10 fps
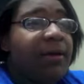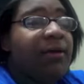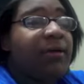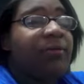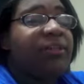
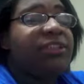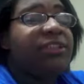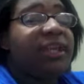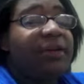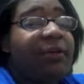which
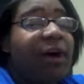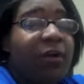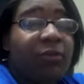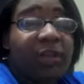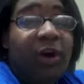they would call
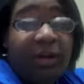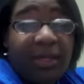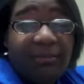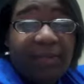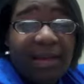retarded
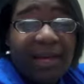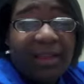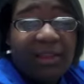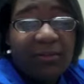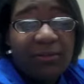math